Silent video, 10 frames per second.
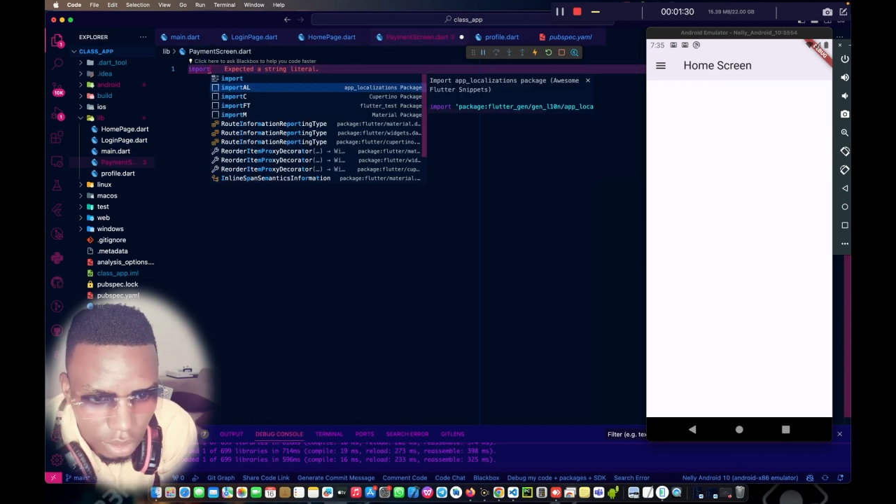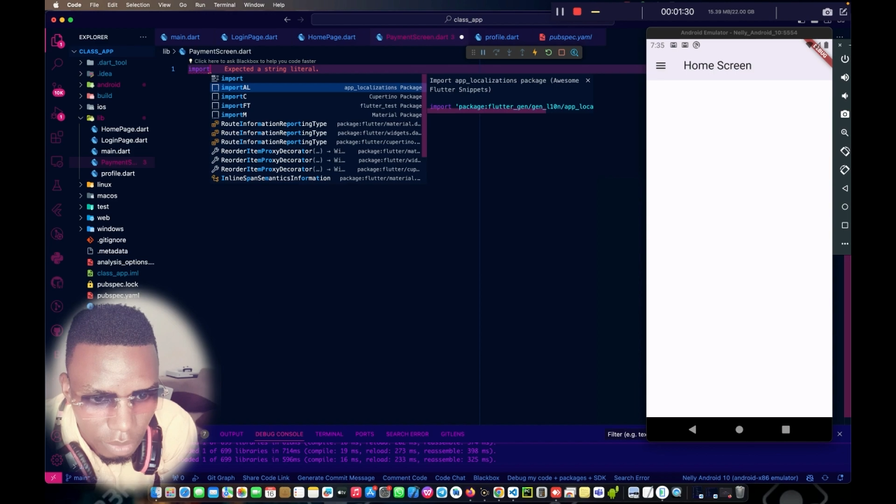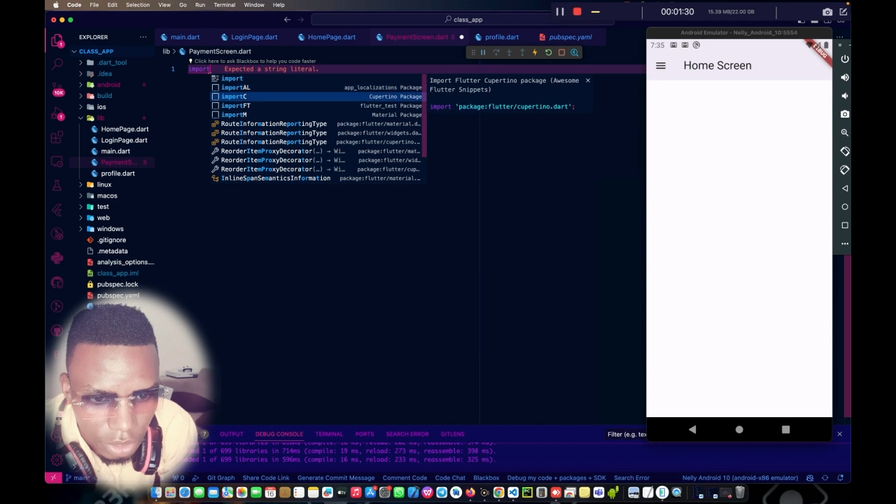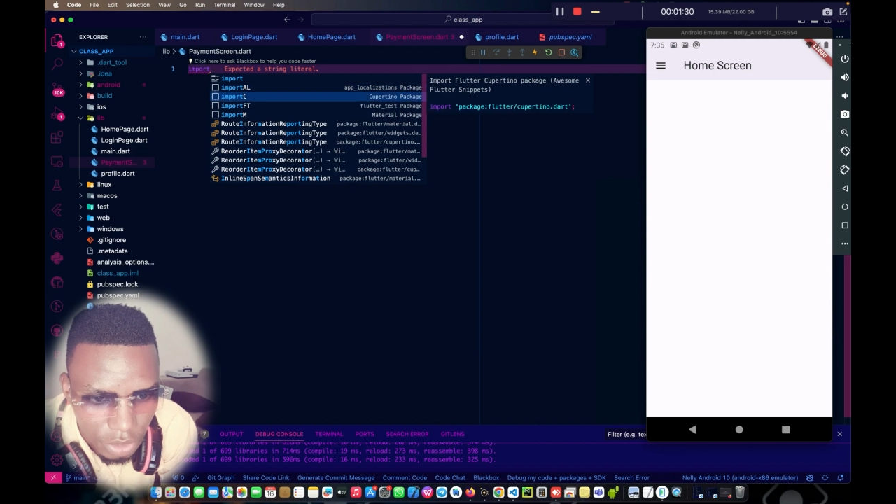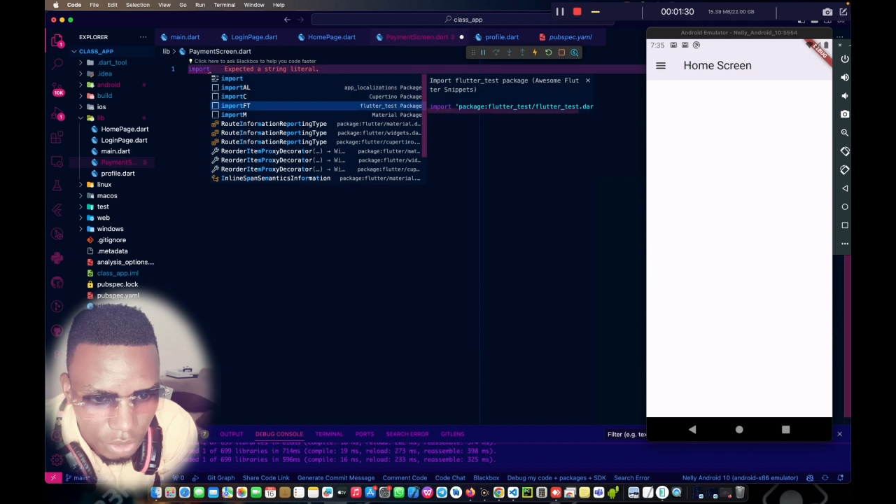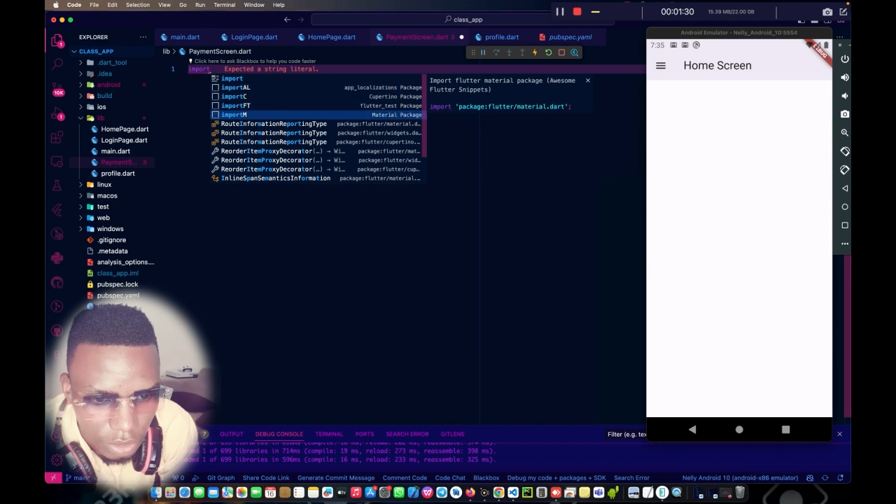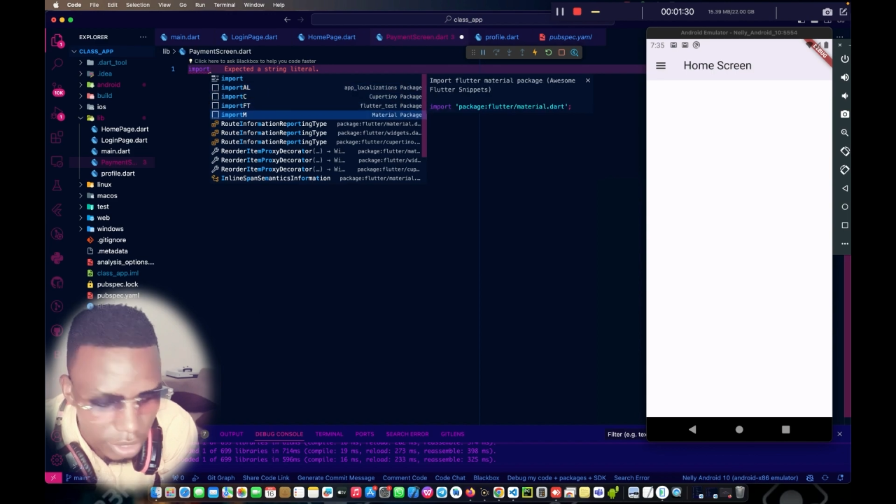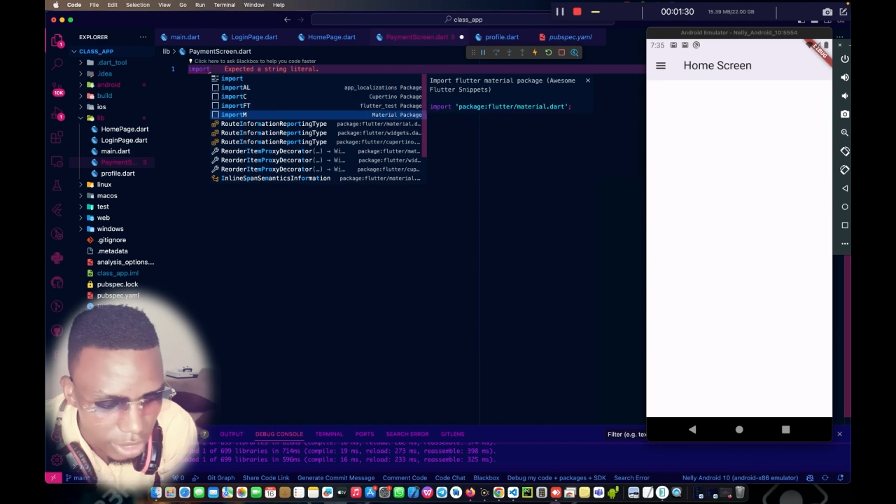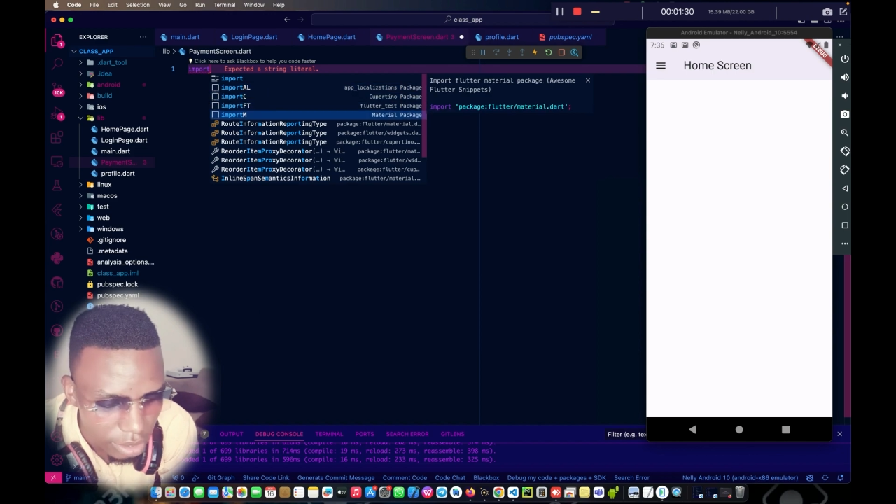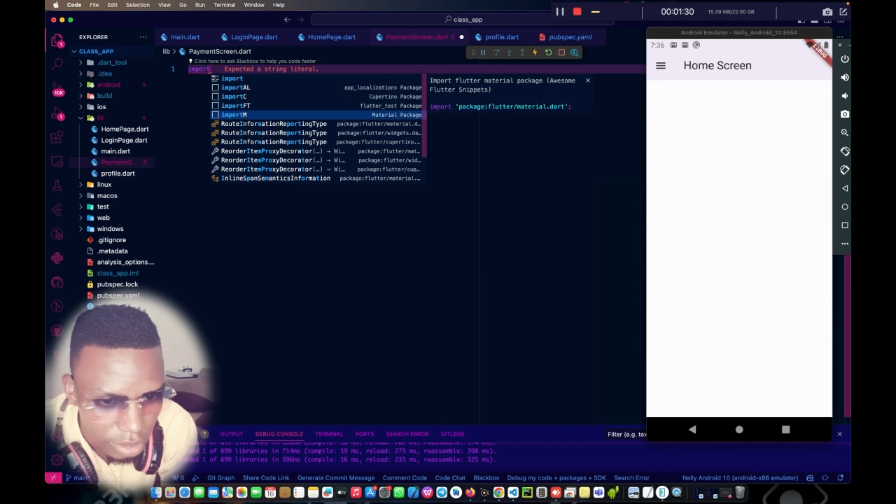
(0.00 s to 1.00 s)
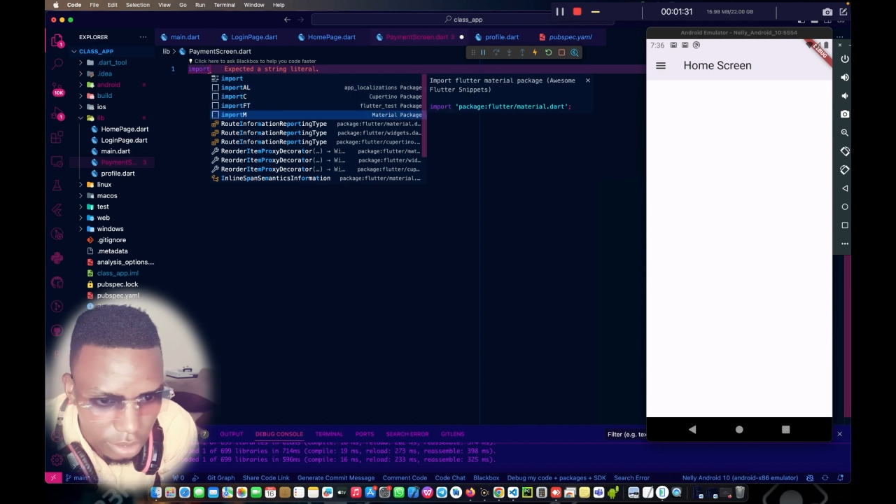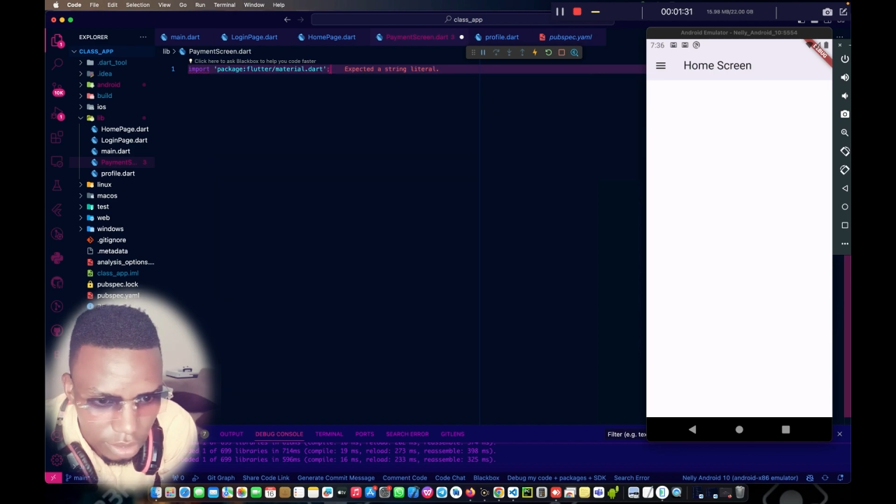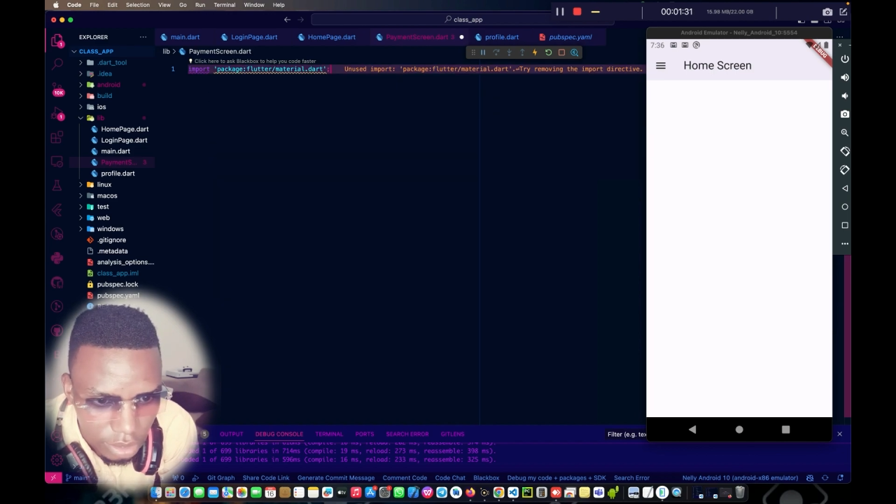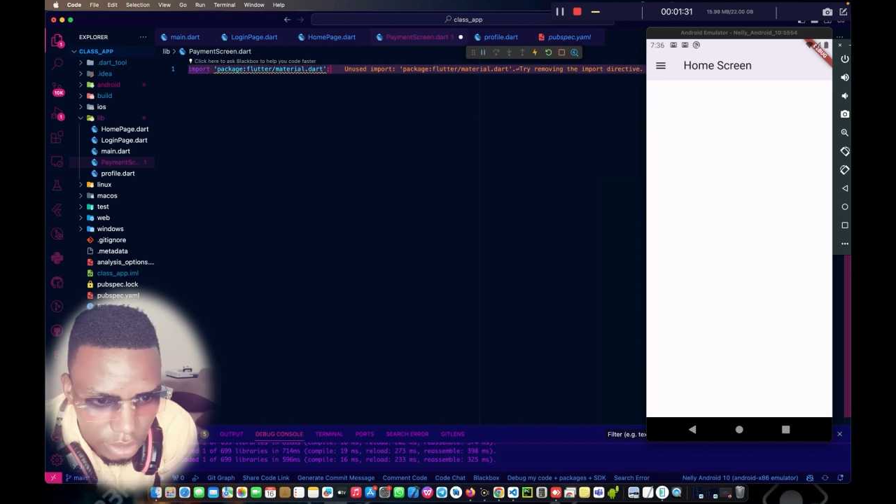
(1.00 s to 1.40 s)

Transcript: material that.